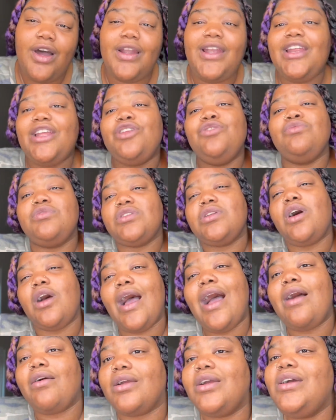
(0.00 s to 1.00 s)
then you saw
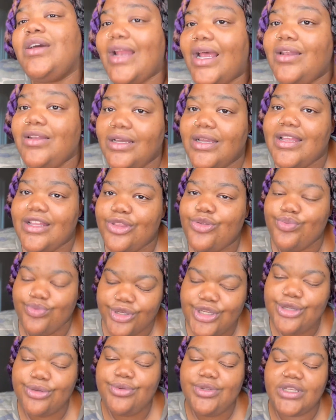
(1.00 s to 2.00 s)
how good I look at the
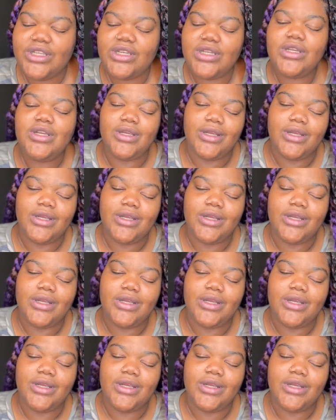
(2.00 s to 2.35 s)
reunion.